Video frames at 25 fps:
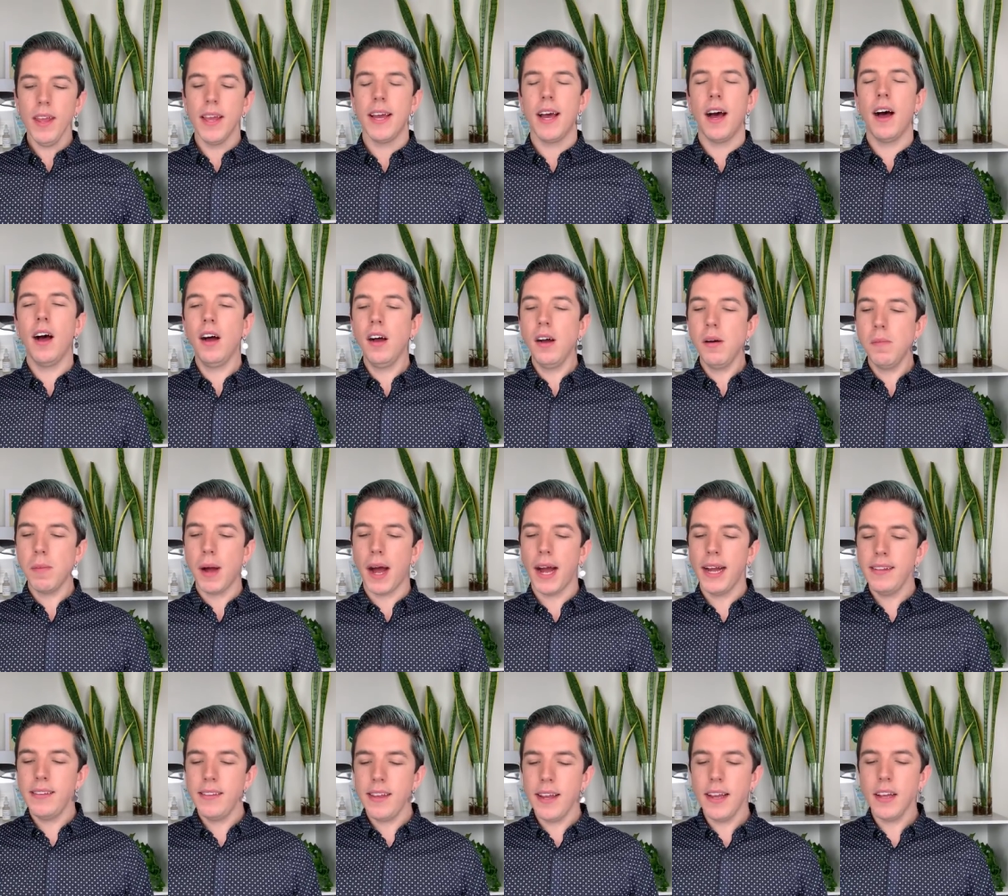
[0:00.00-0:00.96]
um,
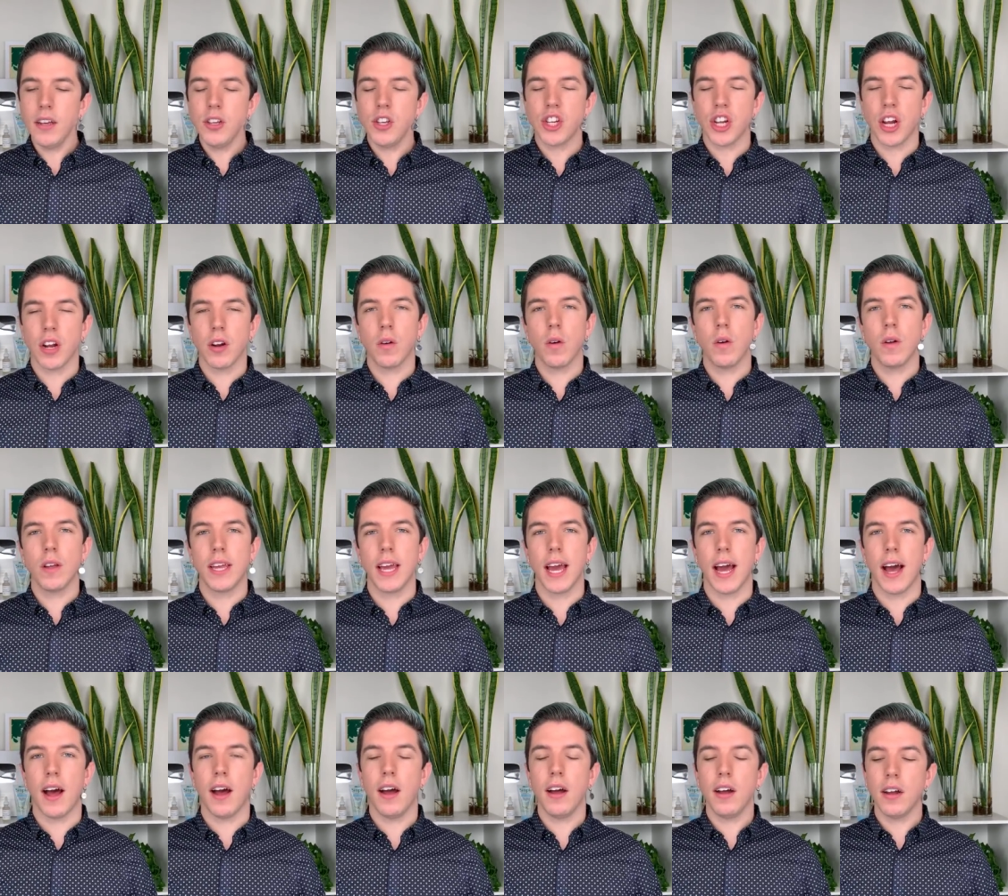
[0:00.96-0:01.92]
i'd say in general
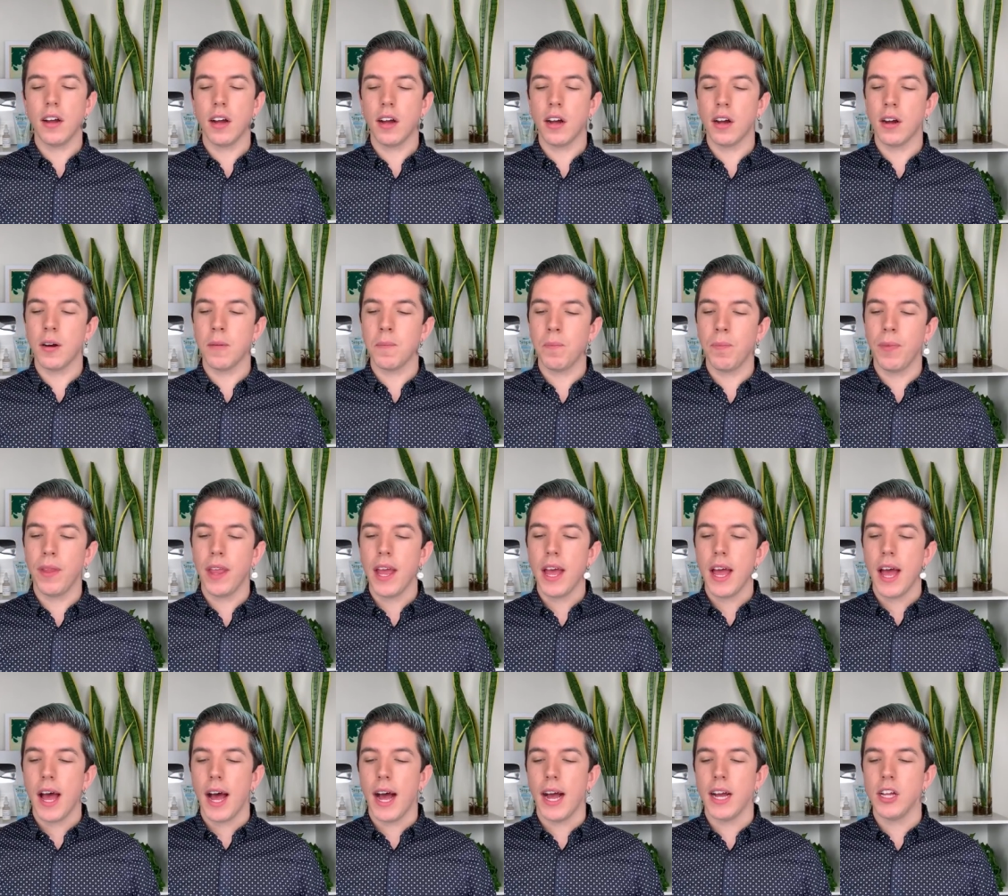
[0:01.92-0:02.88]
yeah um,
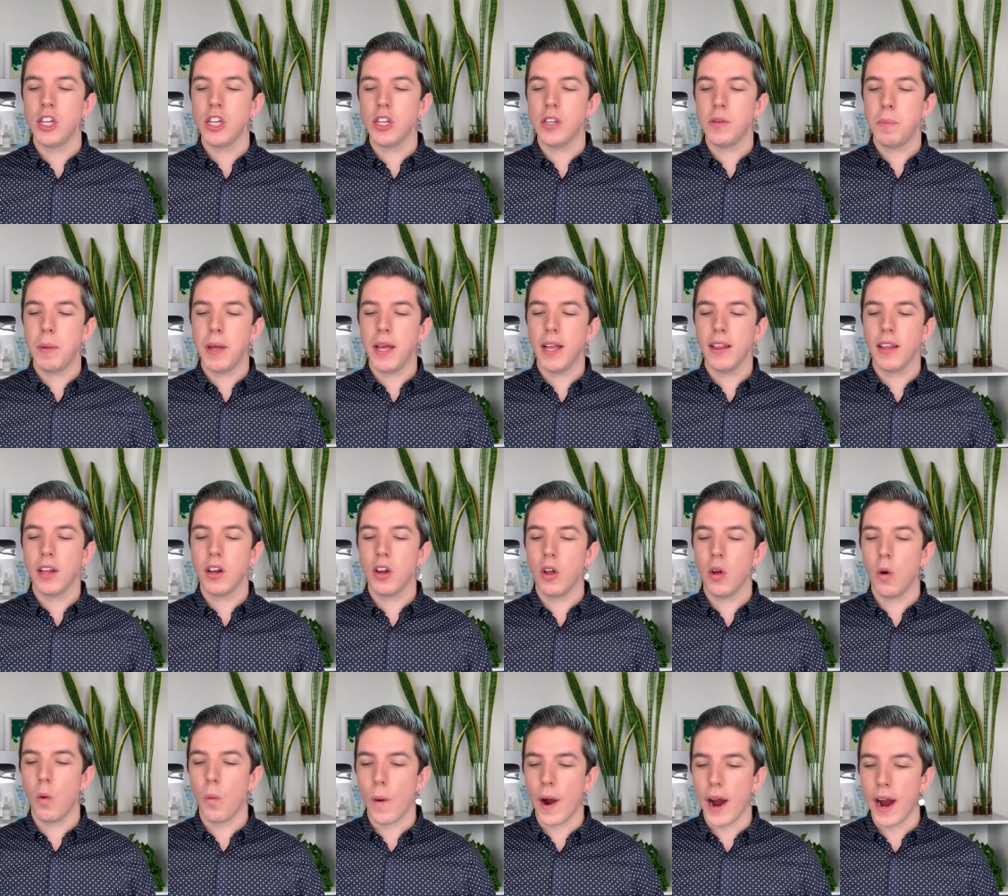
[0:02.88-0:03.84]
I just be a little
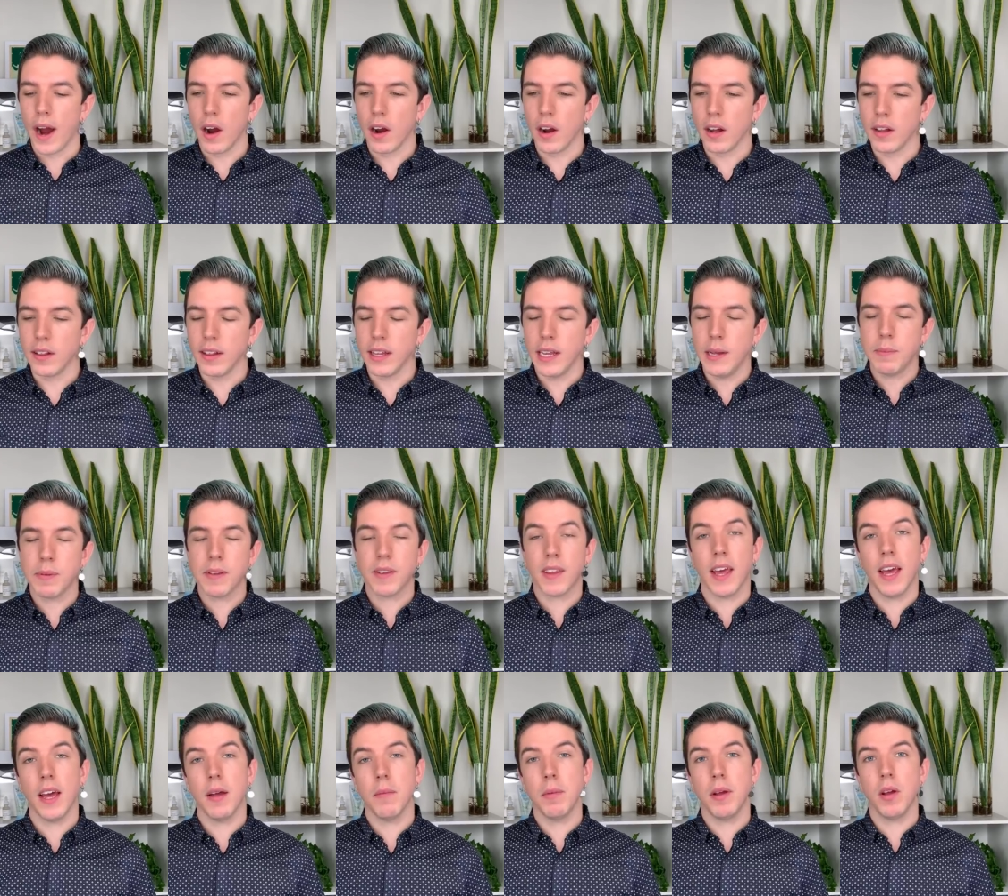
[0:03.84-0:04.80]
aware. Lips
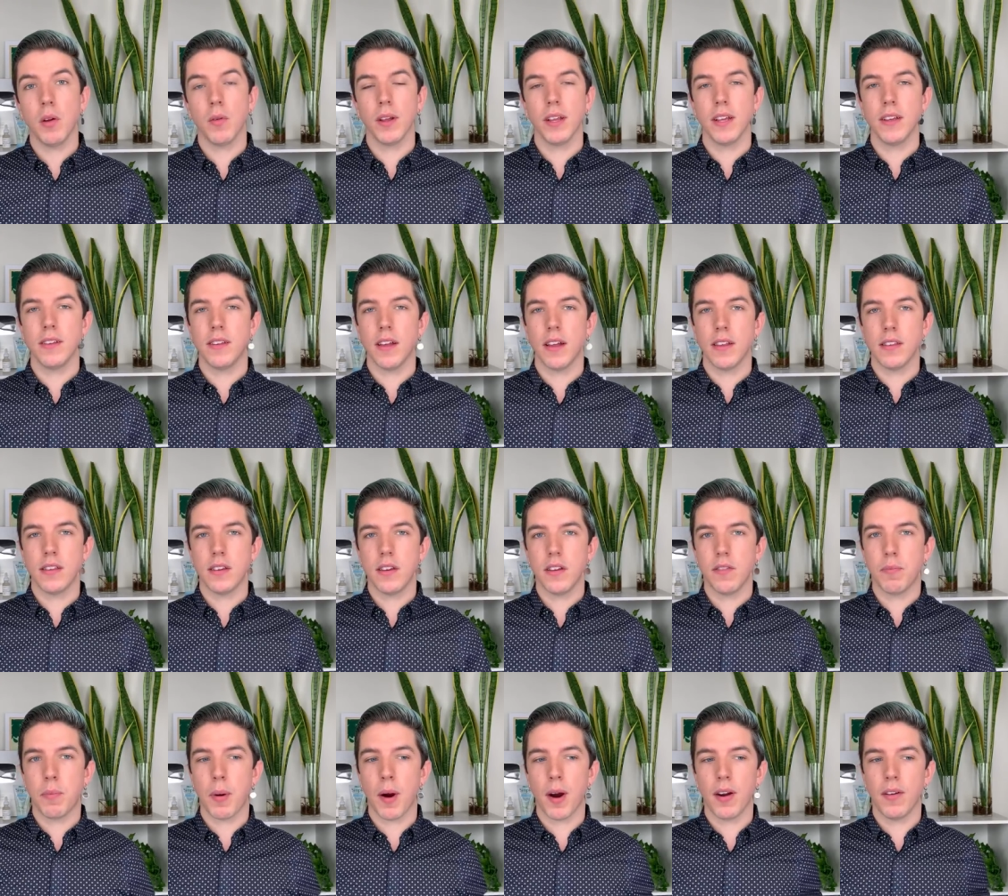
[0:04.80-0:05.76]
can be a really
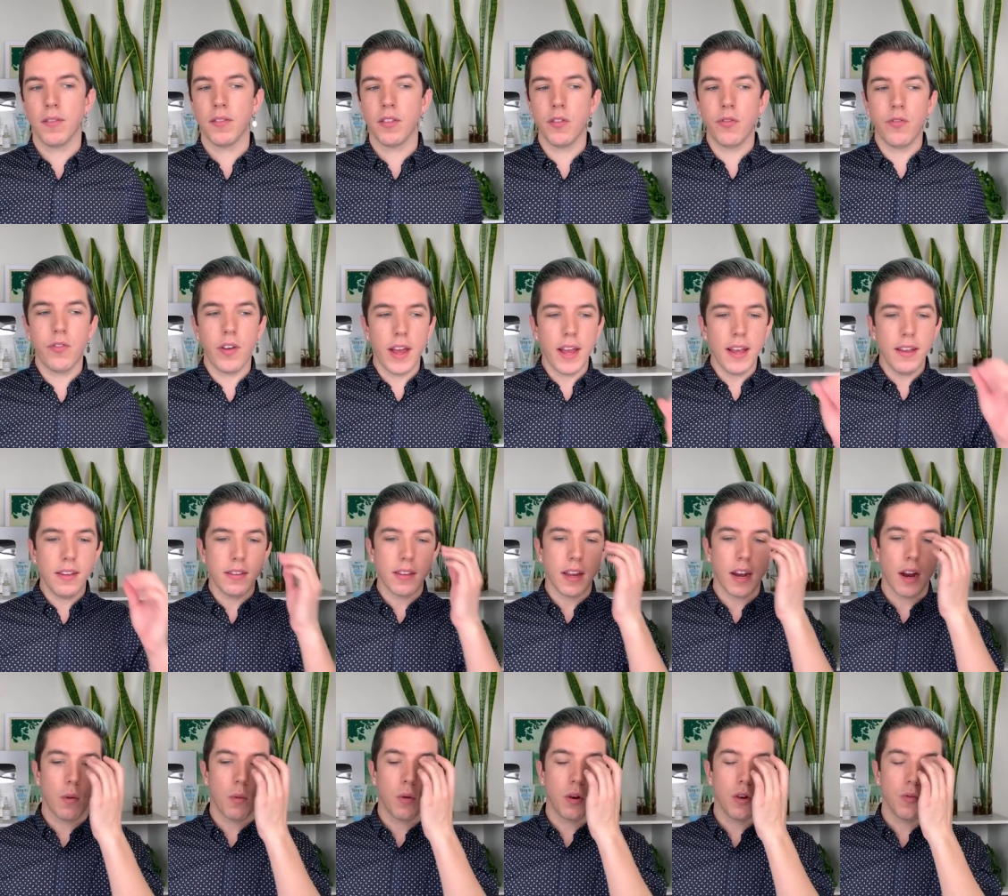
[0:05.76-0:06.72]
sensitive part of the face,
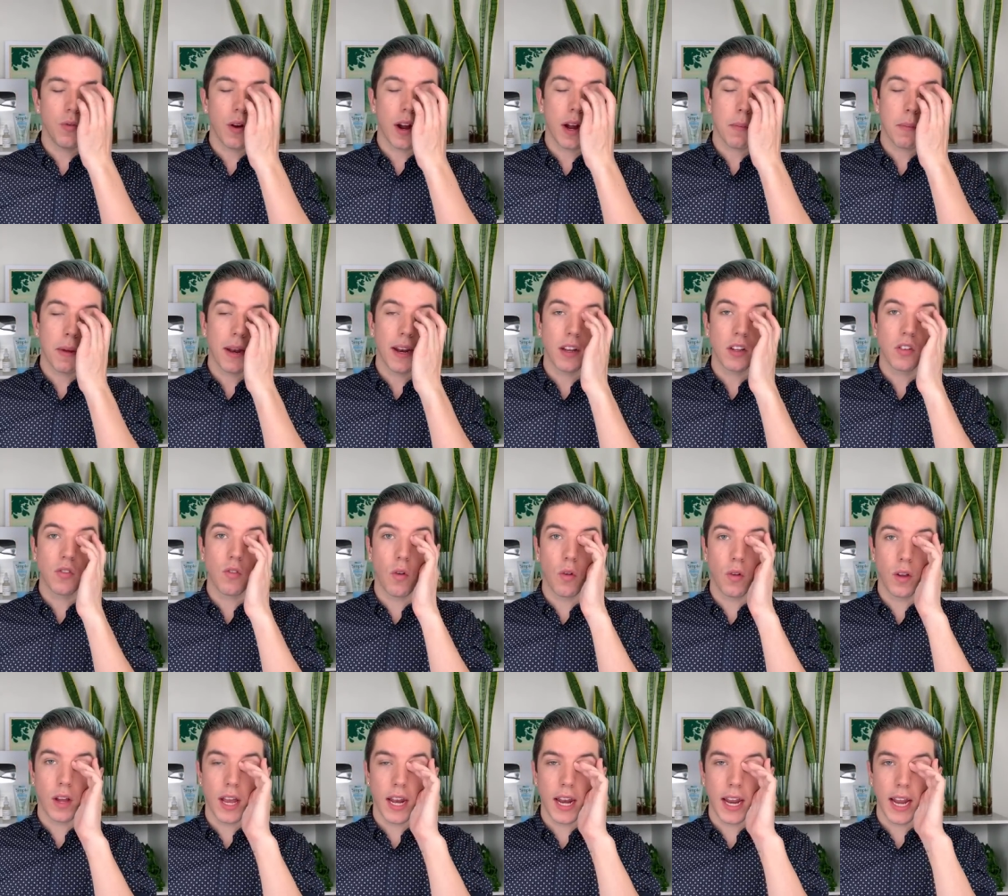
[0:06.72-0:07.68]
and I wouldn't recommend
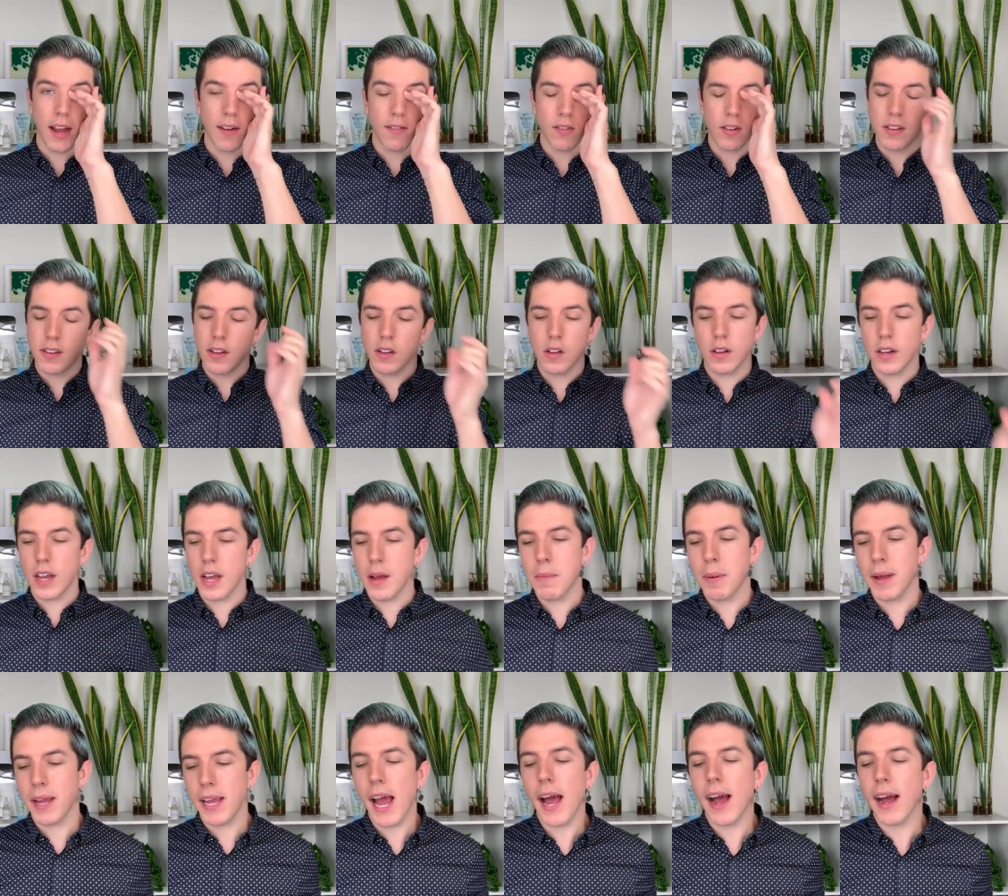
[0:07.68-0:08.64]
exfoliating every single day,
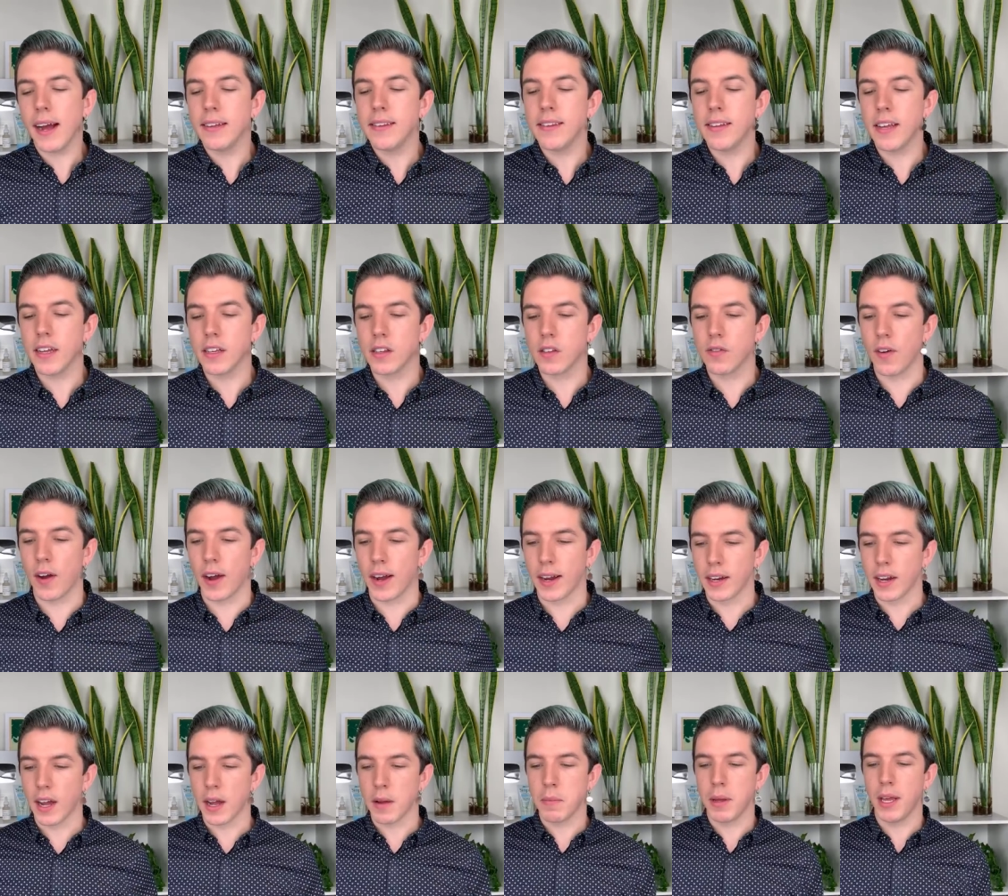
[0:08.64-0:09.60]
but yeah, I'd say it's
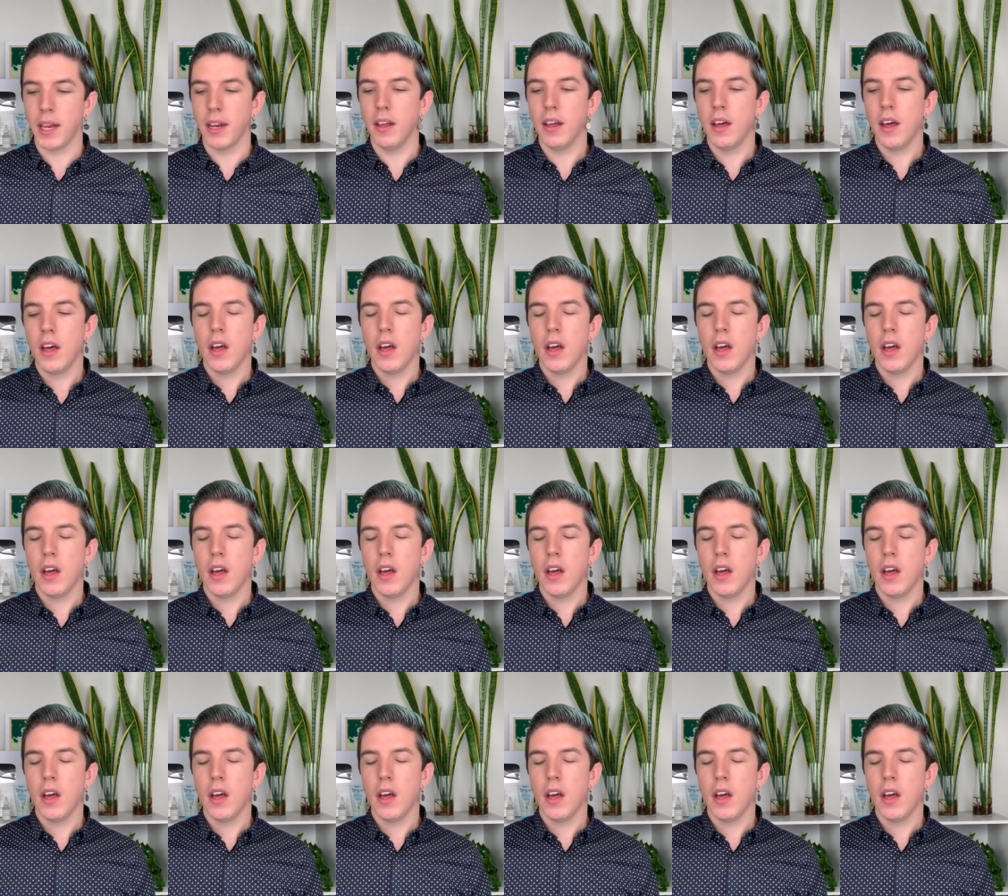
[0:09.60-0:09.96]
fine. I mean,